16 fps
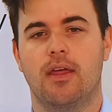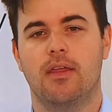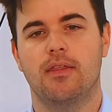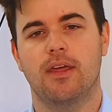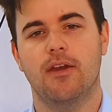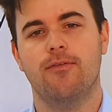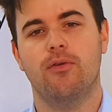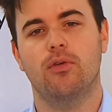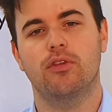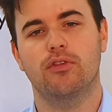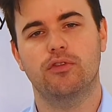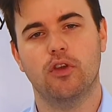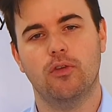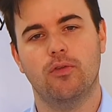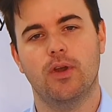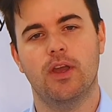Therefore, the
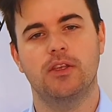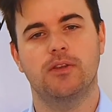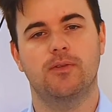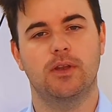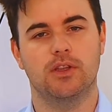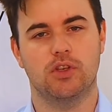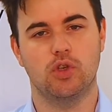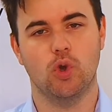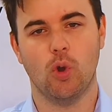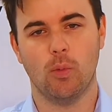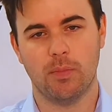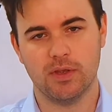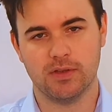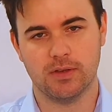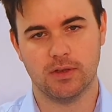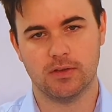software is fitting to your
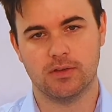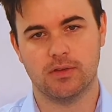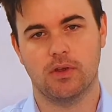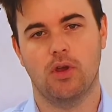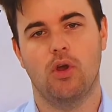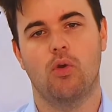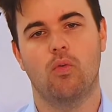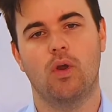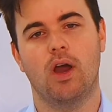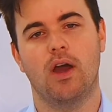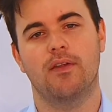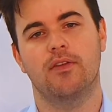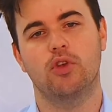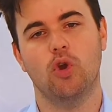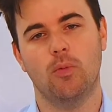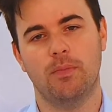business rather
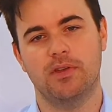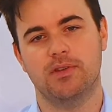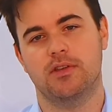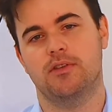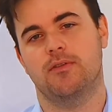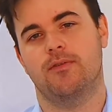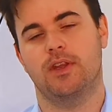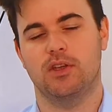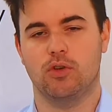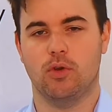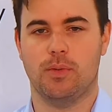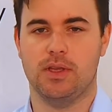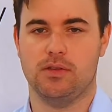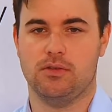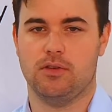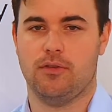than your business fitting to a
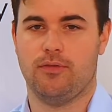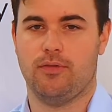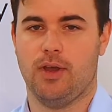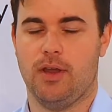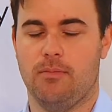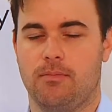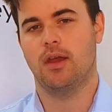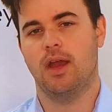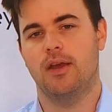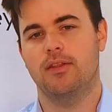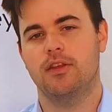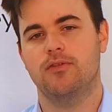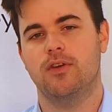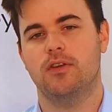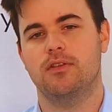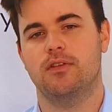piece of software. And this
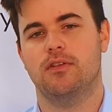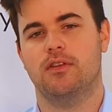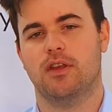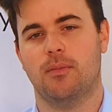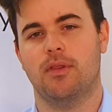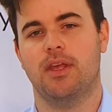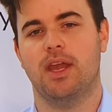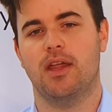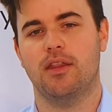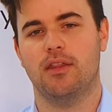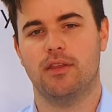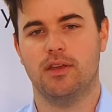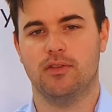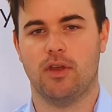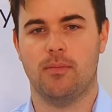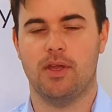feeds into some of the other
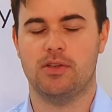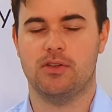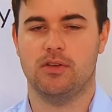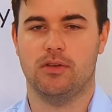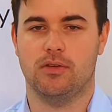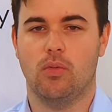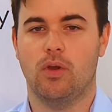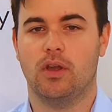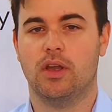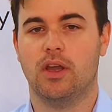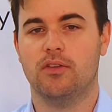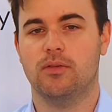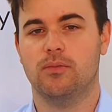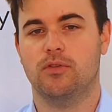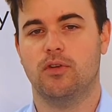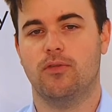things I mentioned, where
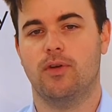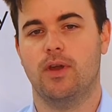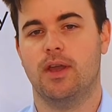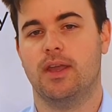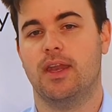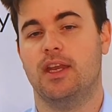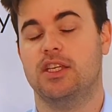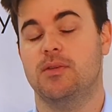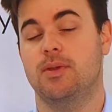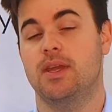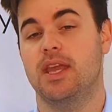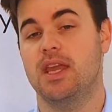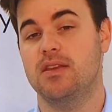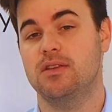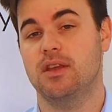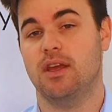custom software can actually be
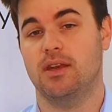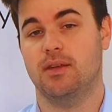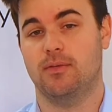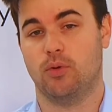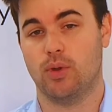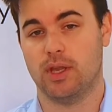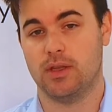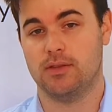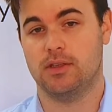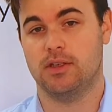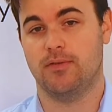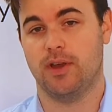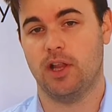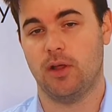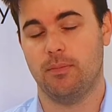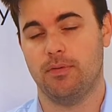easier and quicker to
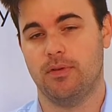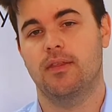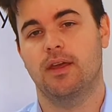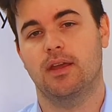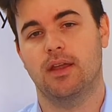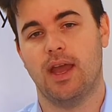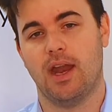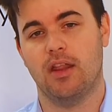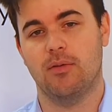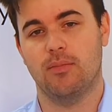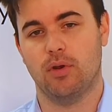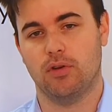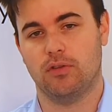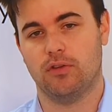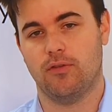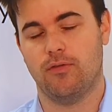develop than an
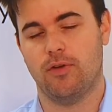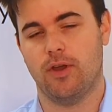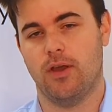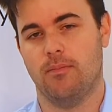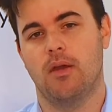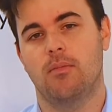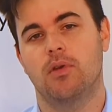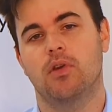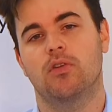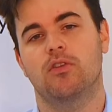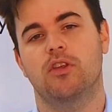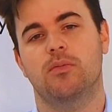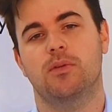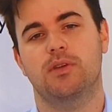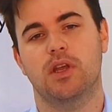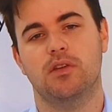out-of-the-box software, because there's
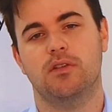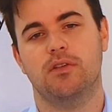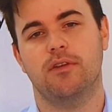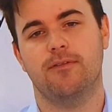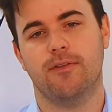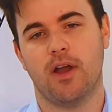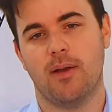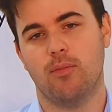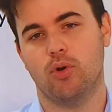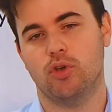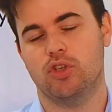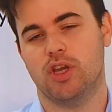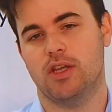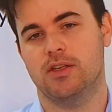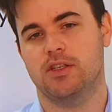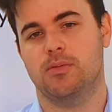potentially far more
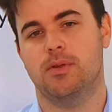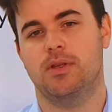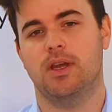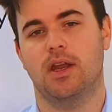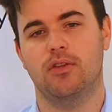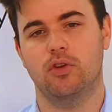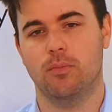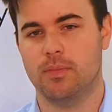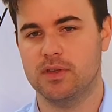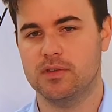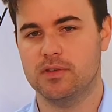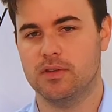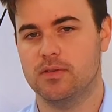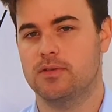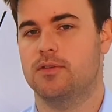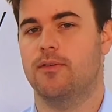changes to be done in your
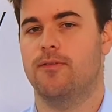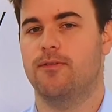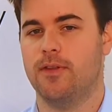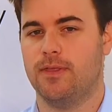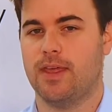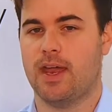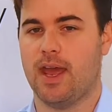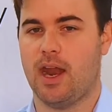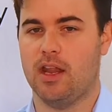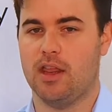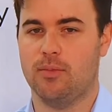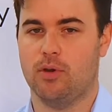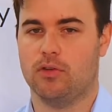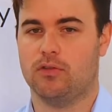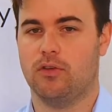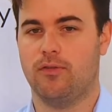business to fit that
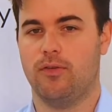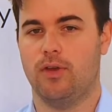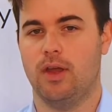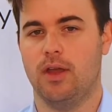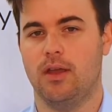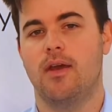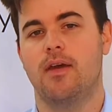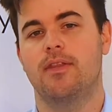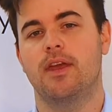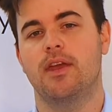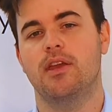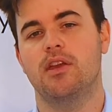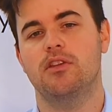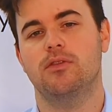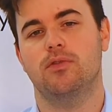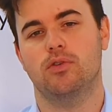out-of-the-box software than there
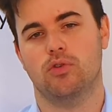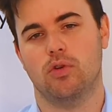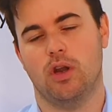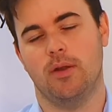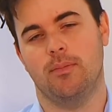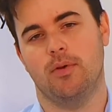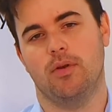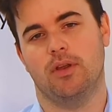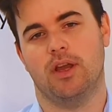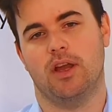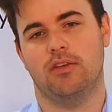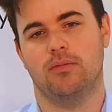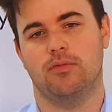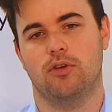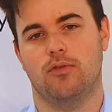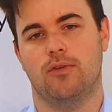is if you're trying to build a
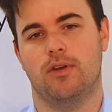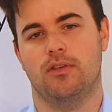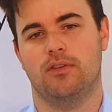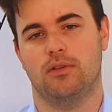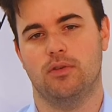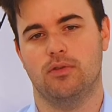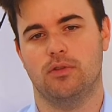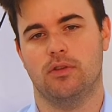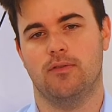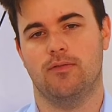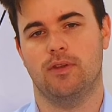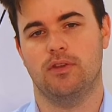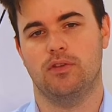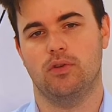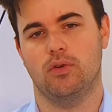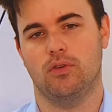custom software solution that
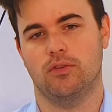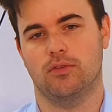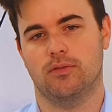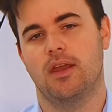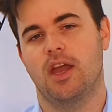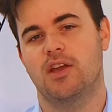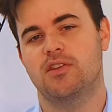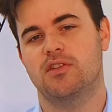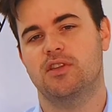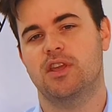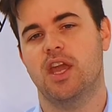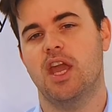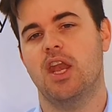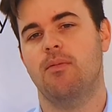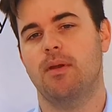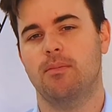fits yours. It's just key
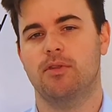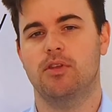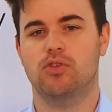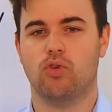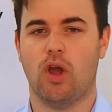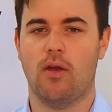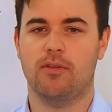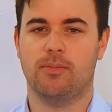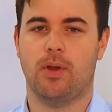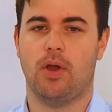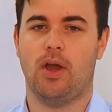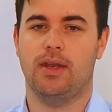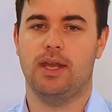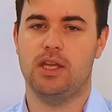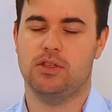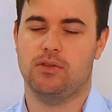to remember the drivers
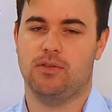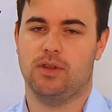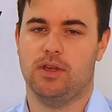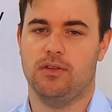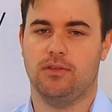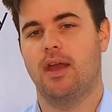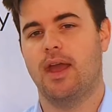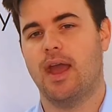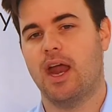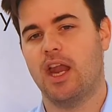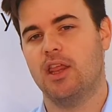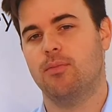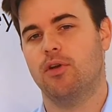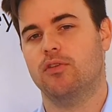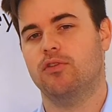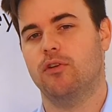behind each of these.
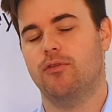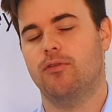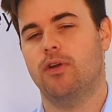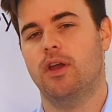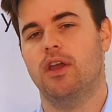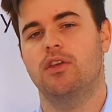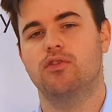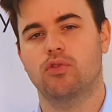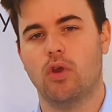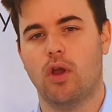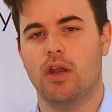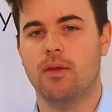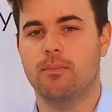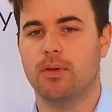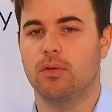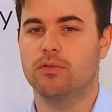Out-of-the-box software is trying
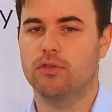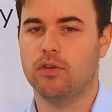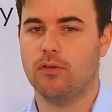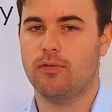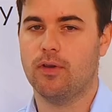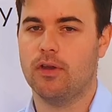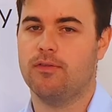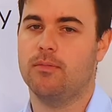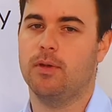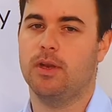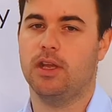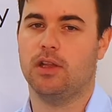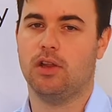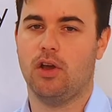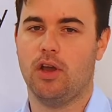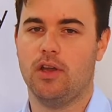to build software for many
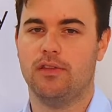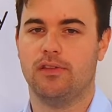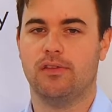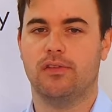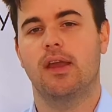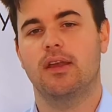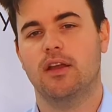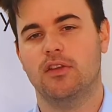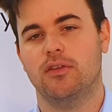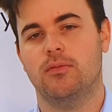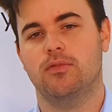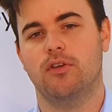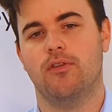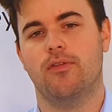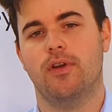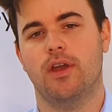clients. Custom
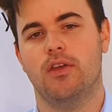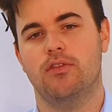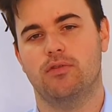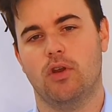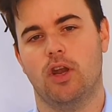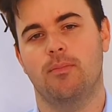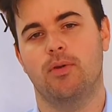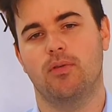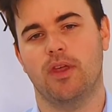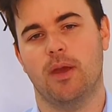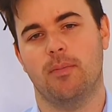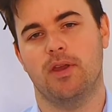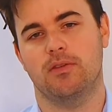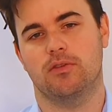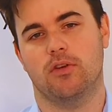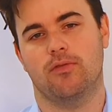software is trying to build that
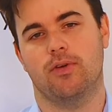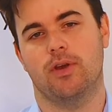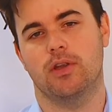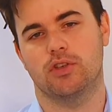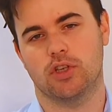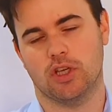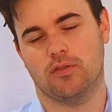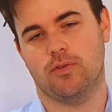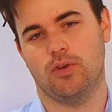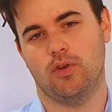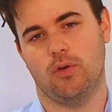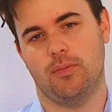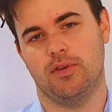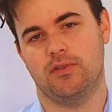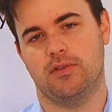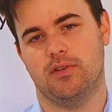piece of software just for your
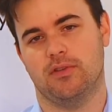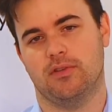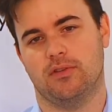business.